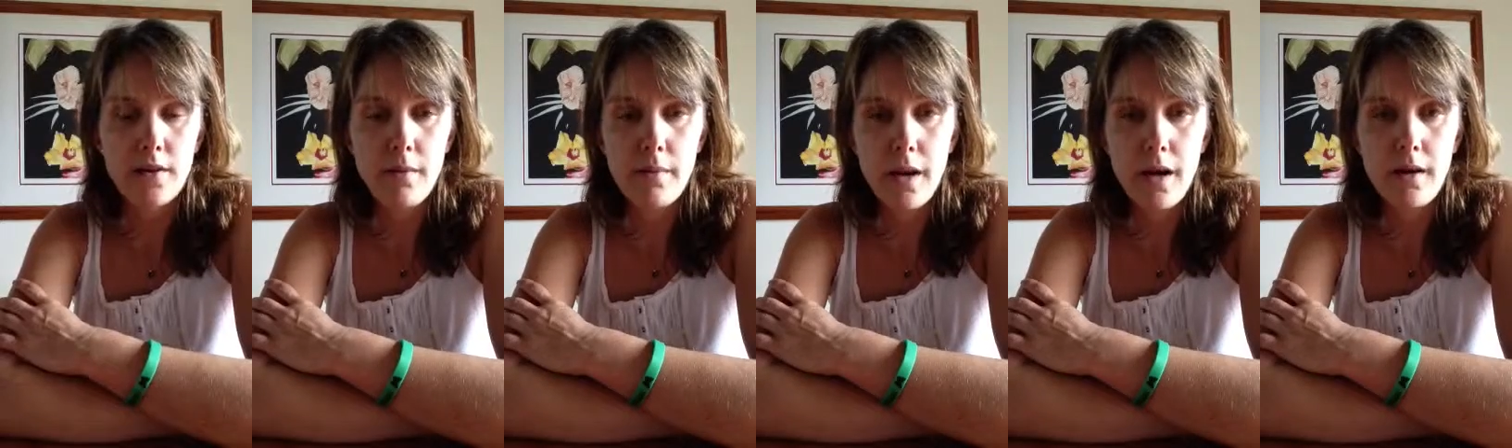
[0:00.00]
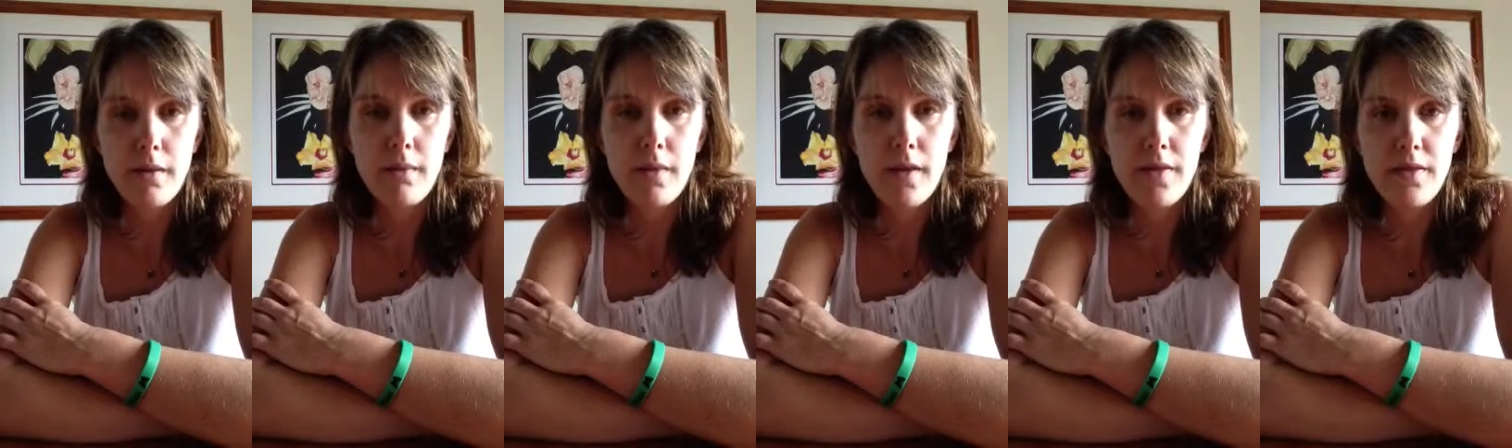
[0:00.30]

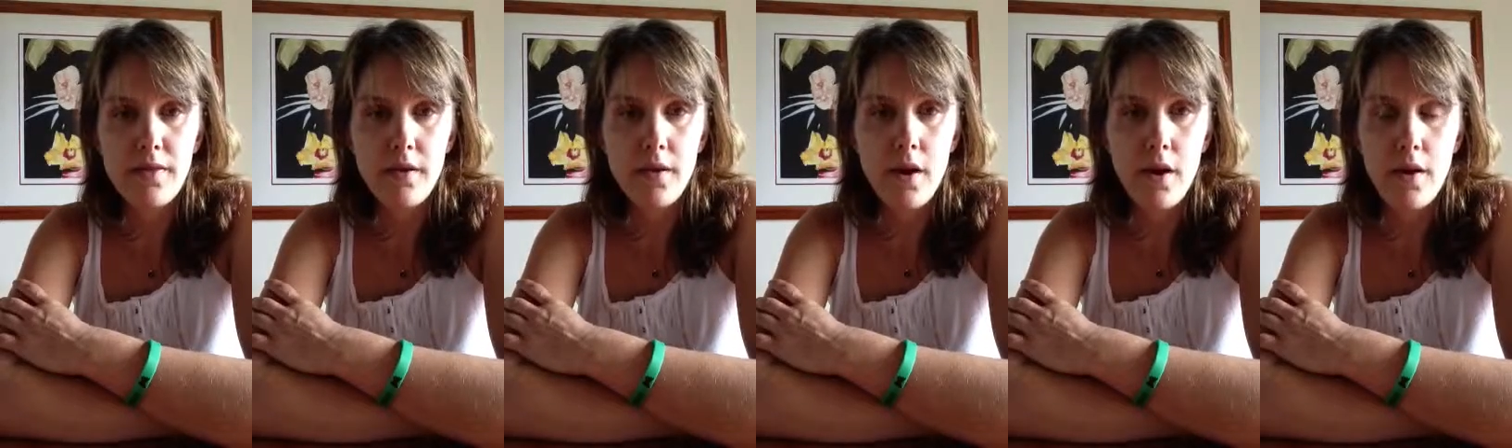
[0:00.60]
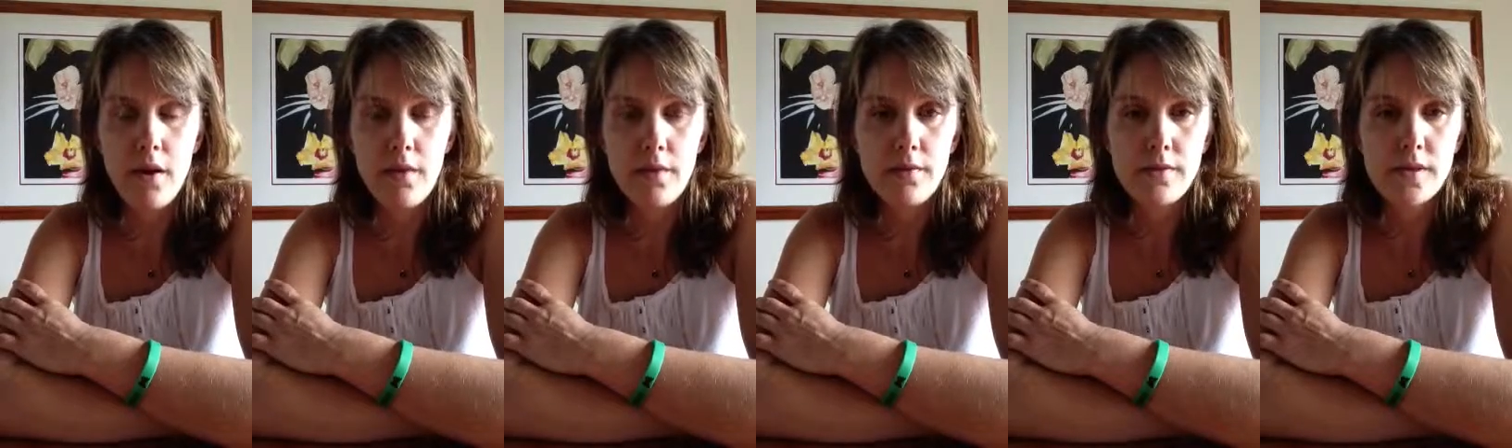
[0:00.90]
about a month
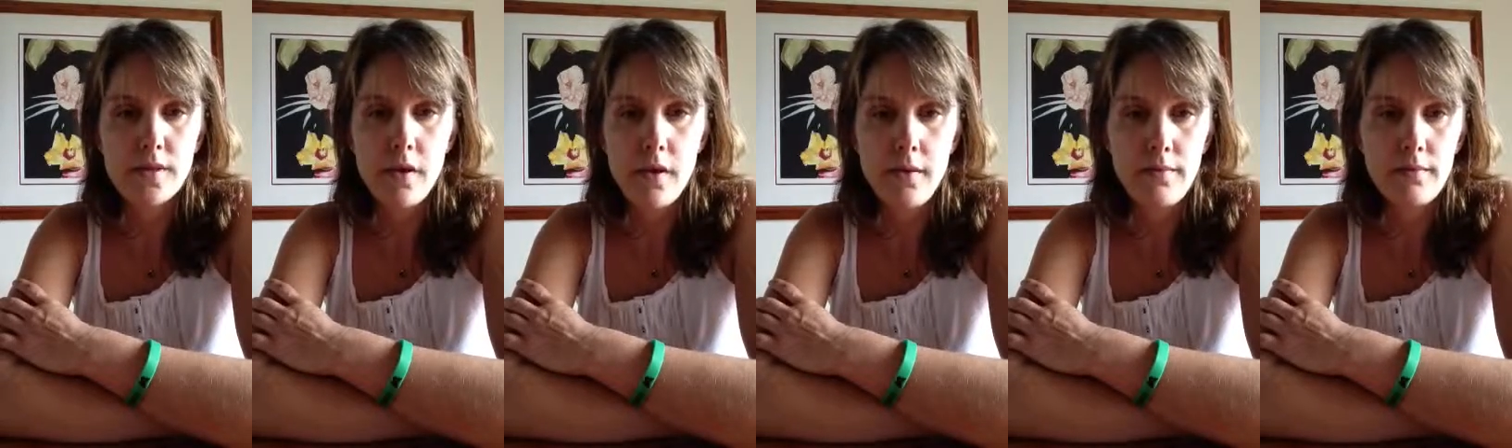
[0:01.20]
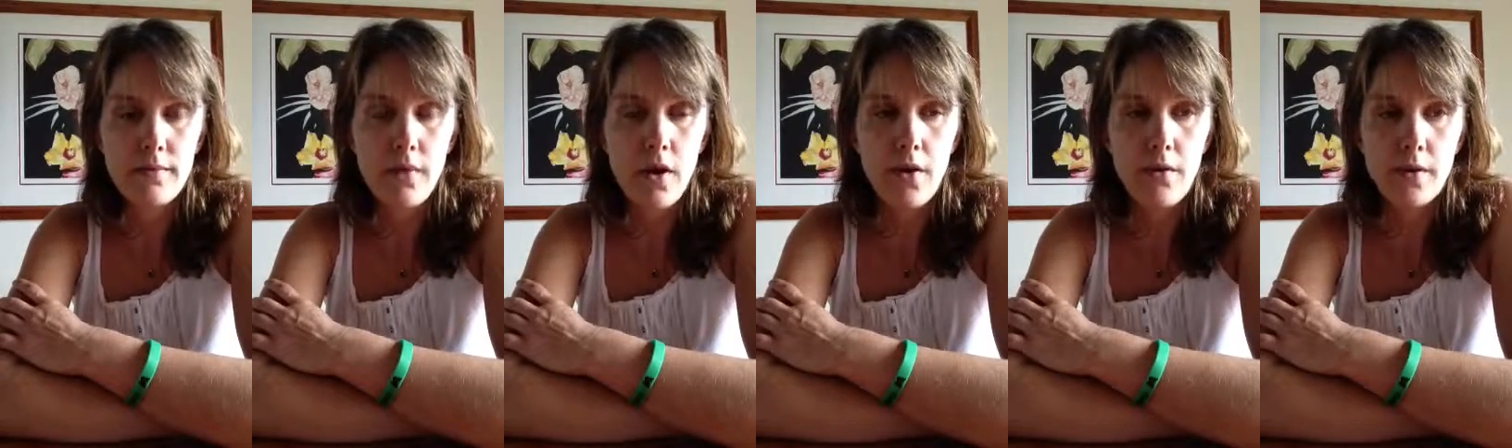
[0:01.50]
ago. So
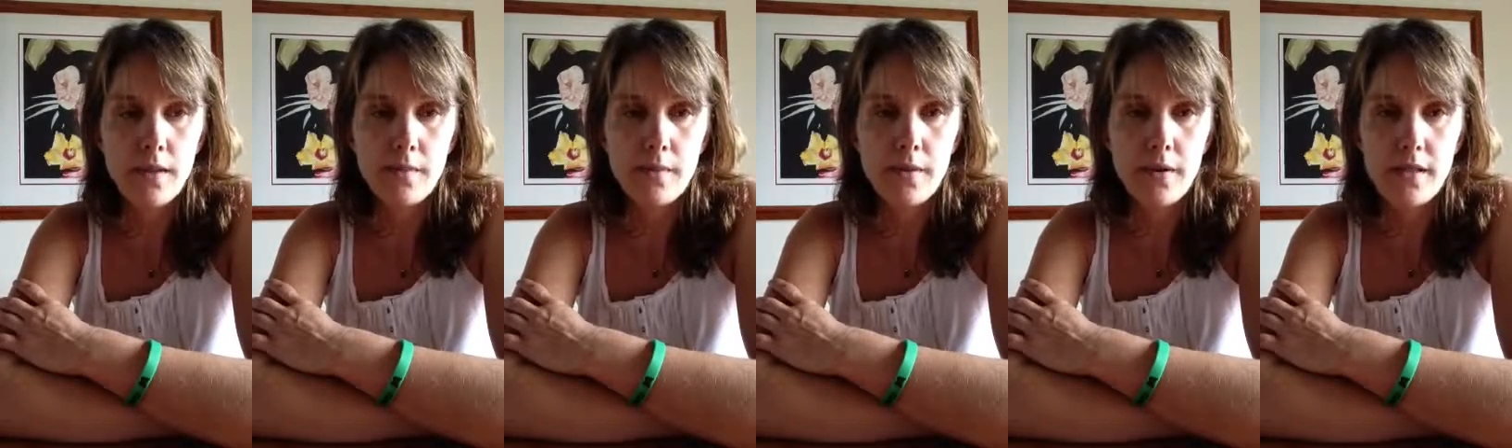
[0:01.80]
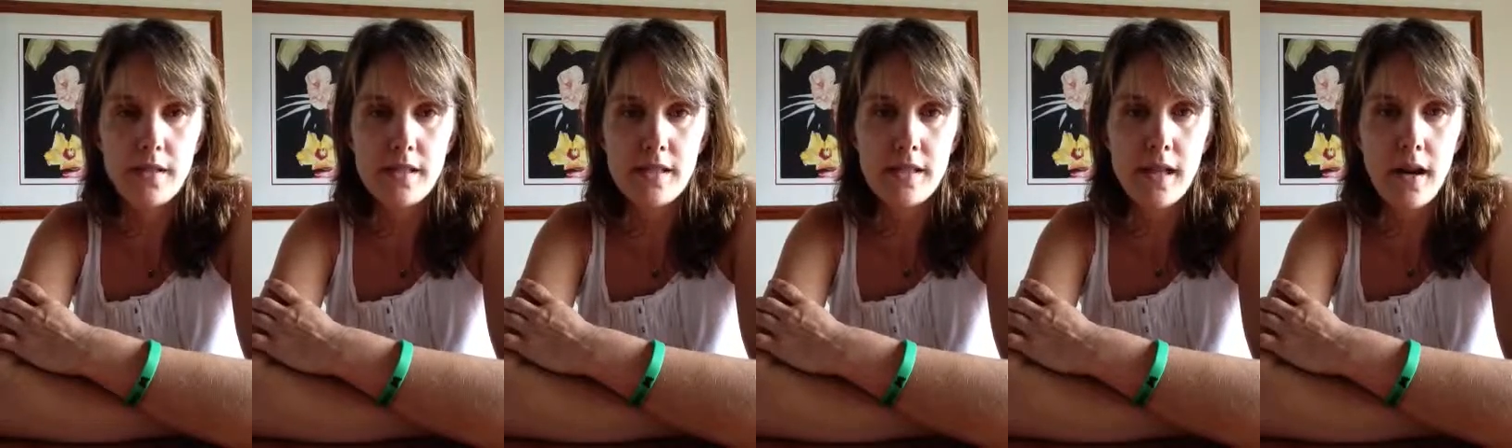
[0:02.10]
I'm always pretty
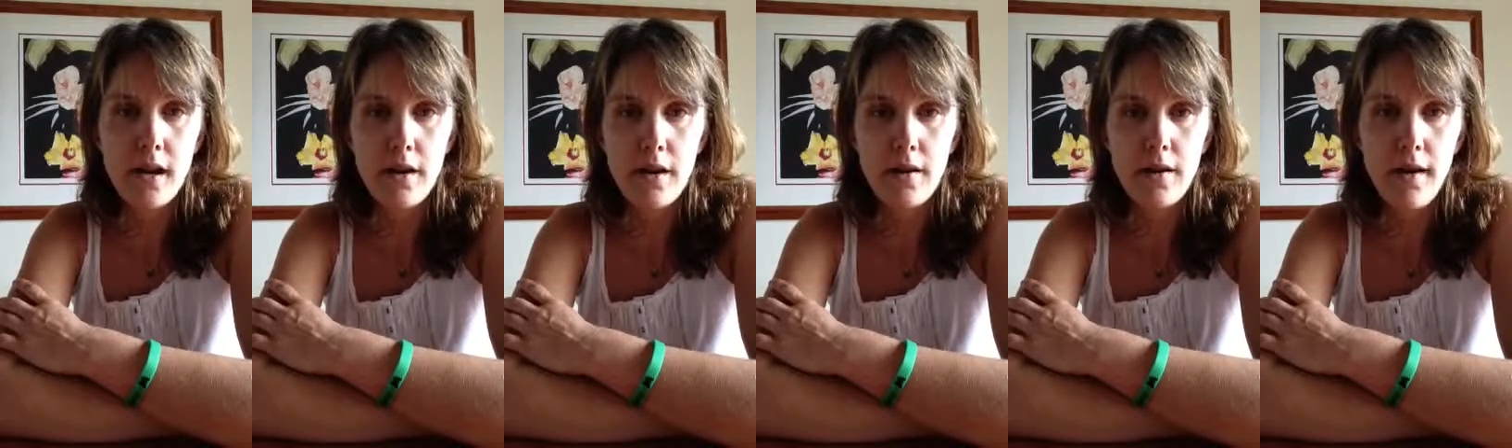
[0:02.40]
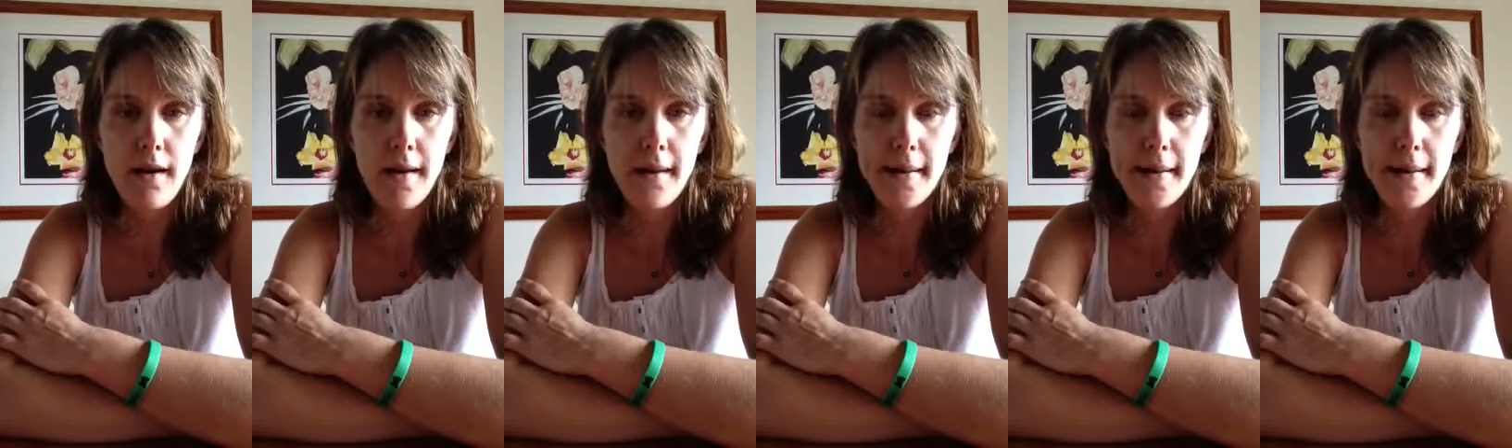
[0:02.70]
scared.